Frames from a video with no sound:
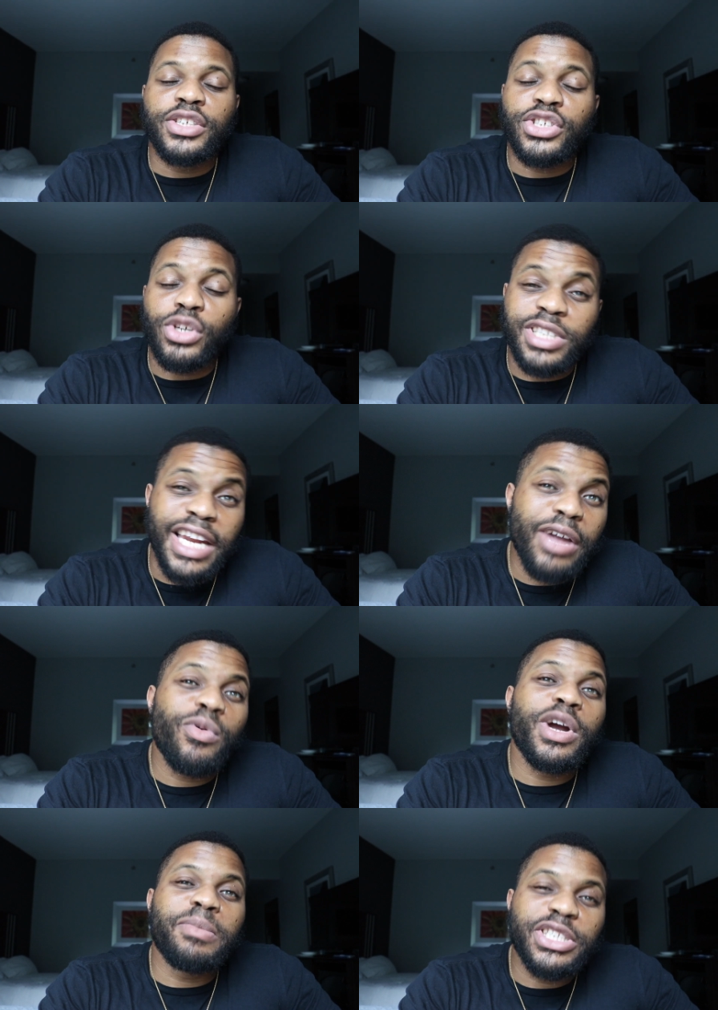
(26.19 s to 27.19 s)
So today
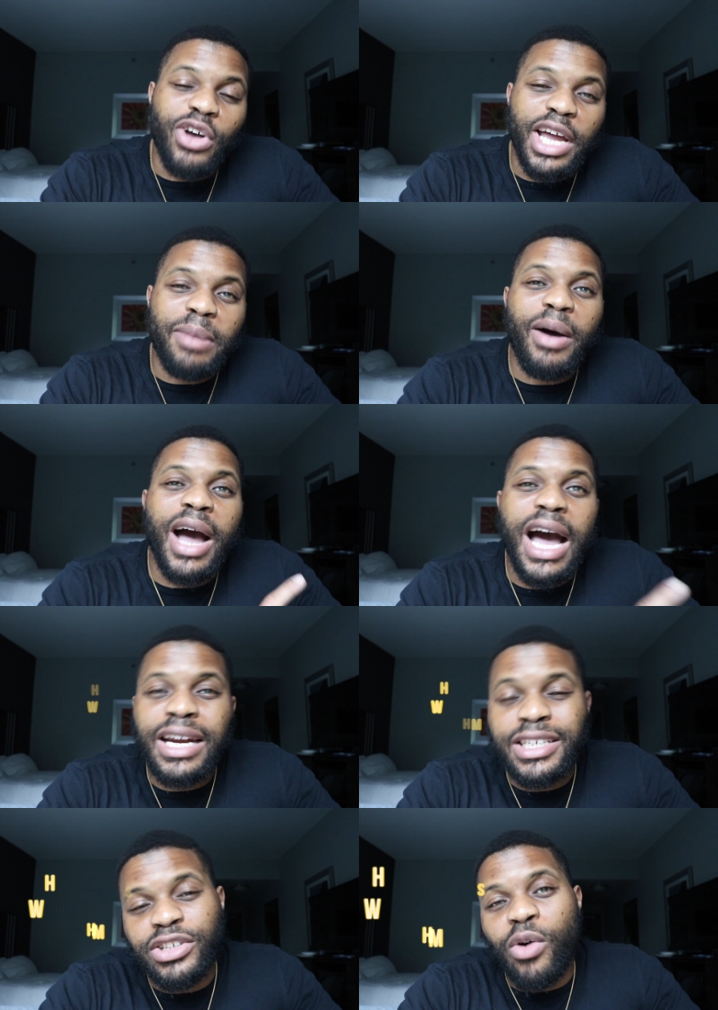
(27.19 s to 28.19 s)
we're going to be talking about
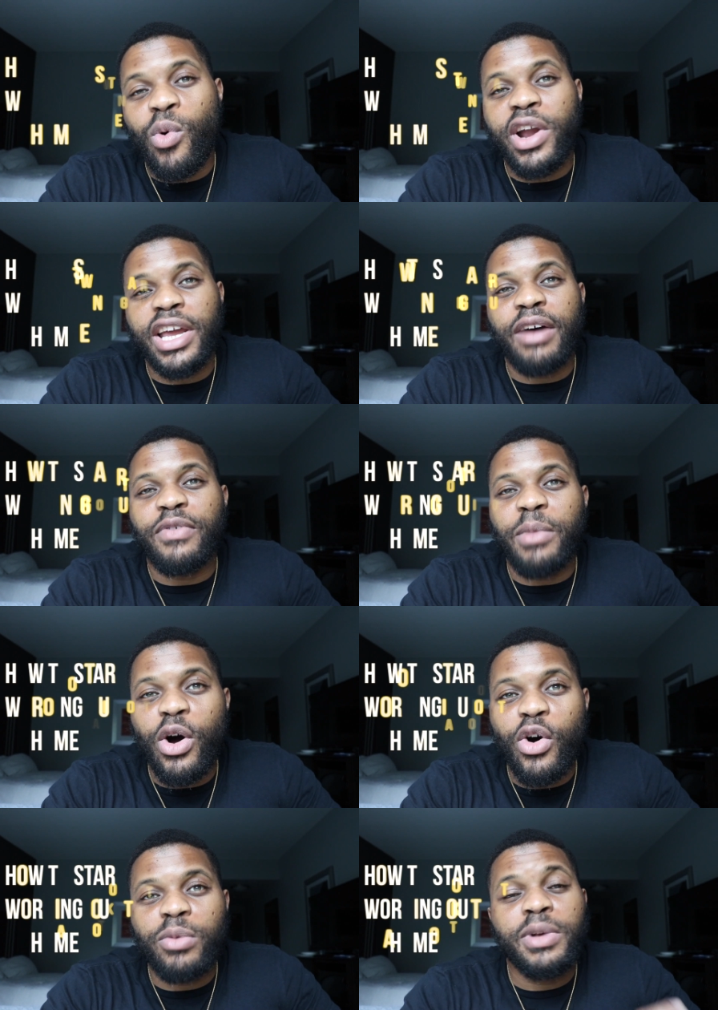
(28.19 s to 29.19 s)
how to start working out from
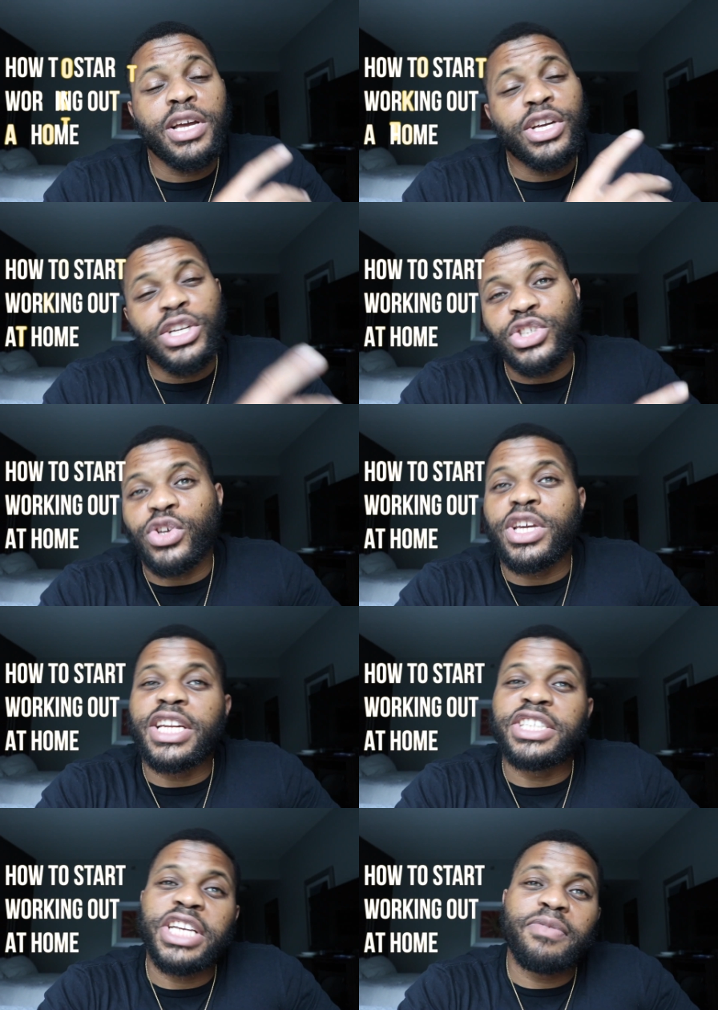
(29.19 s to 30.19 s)
home so you
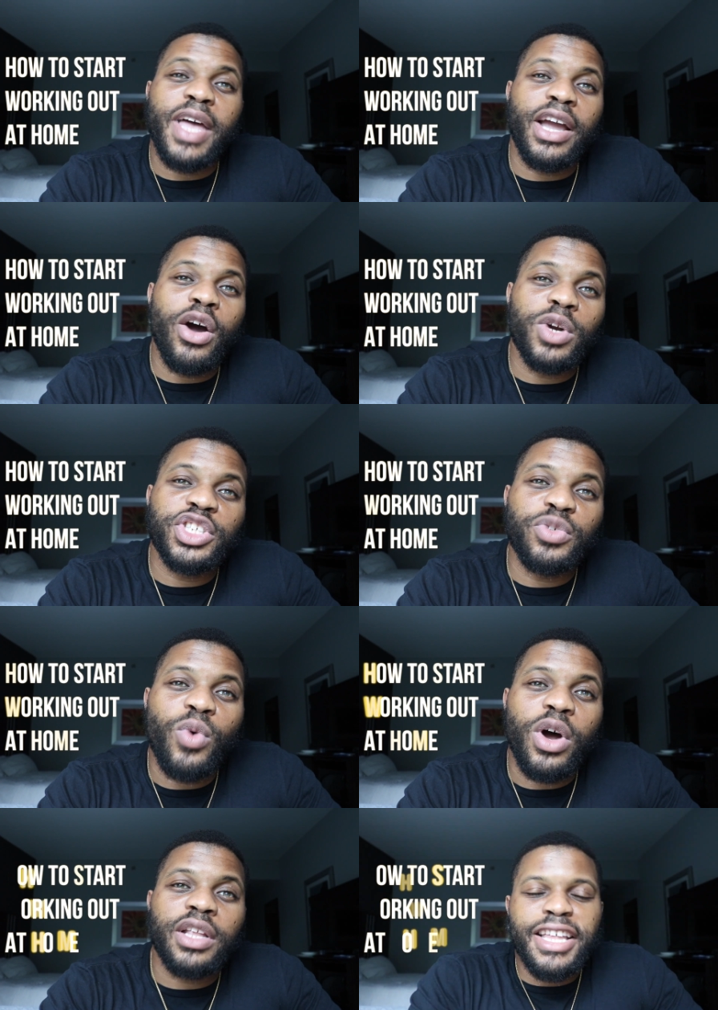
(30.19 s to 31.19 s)
can achieve that goal that you
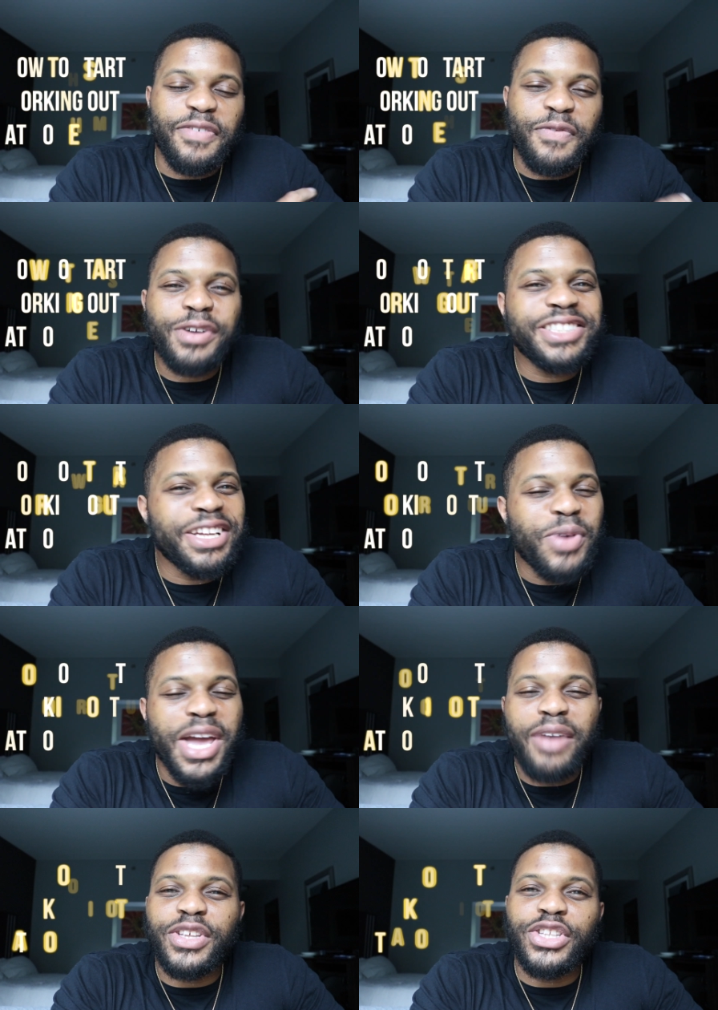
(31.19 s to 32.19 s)
want. The first thing
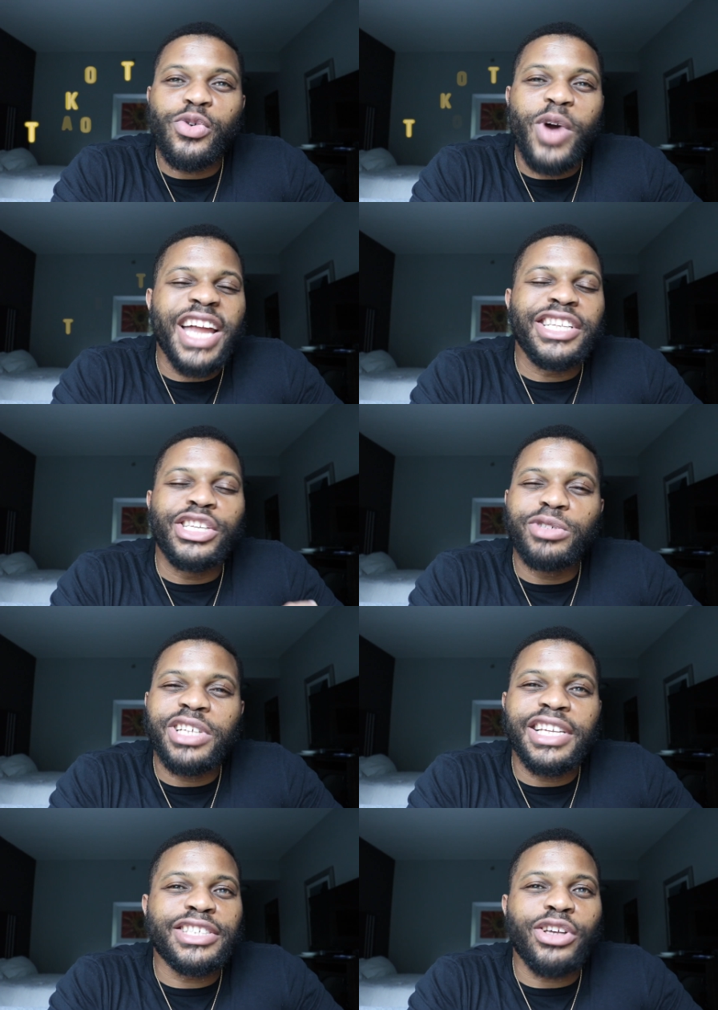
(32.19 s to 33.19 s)
we have to do, and
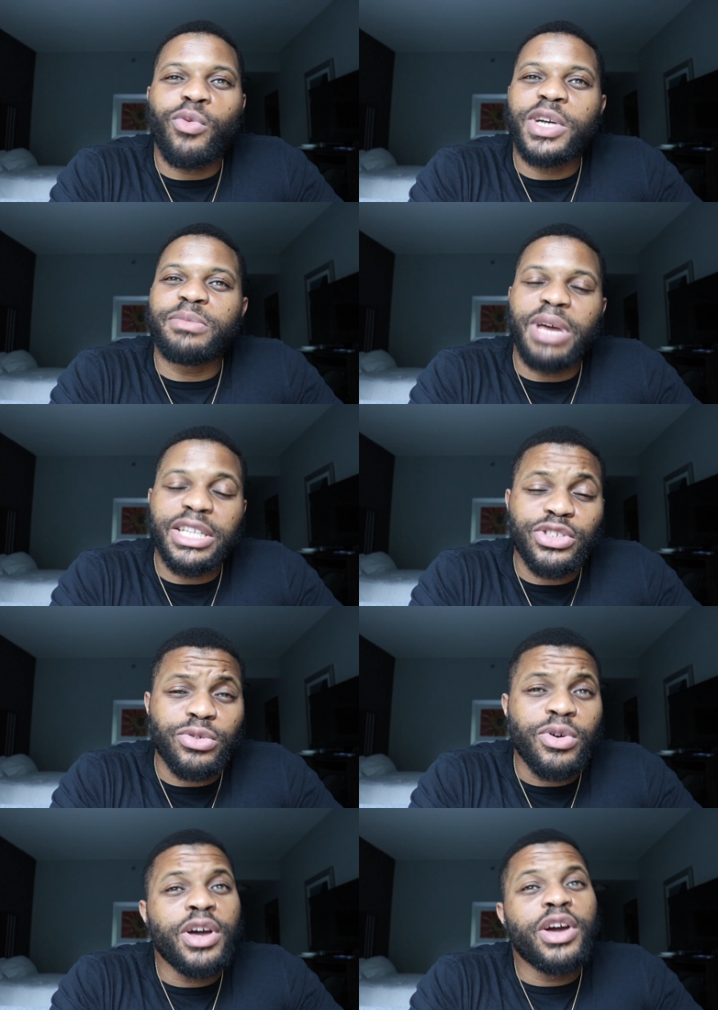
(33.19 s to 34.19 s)
usually it's always
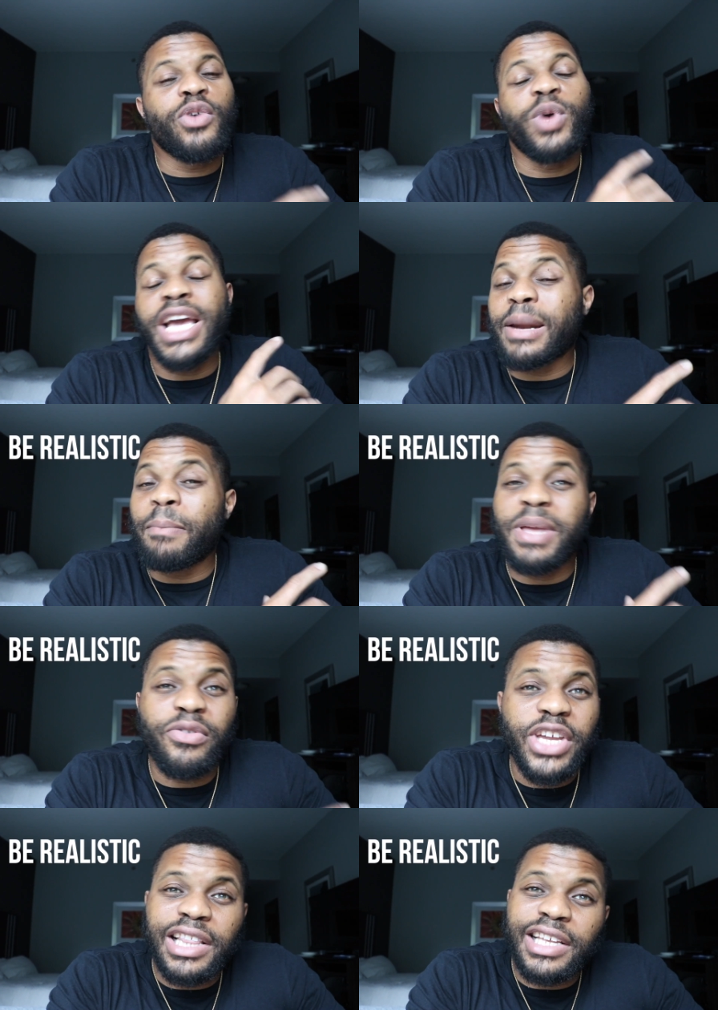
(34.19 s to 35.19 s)
mental, we gotta be
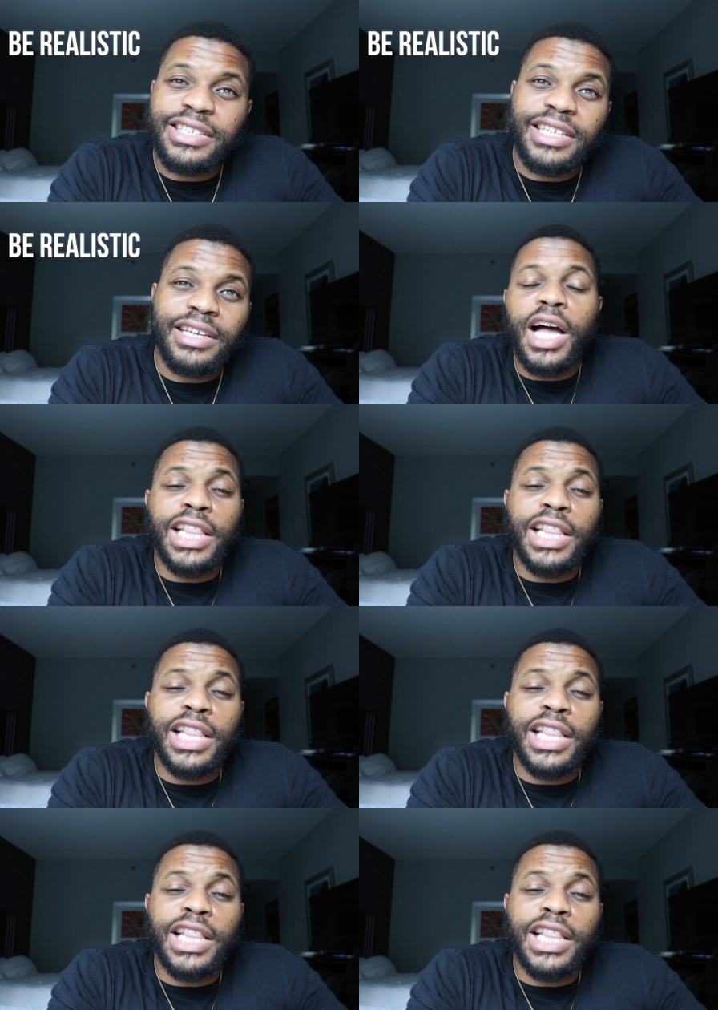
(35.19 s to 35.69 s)
realistic.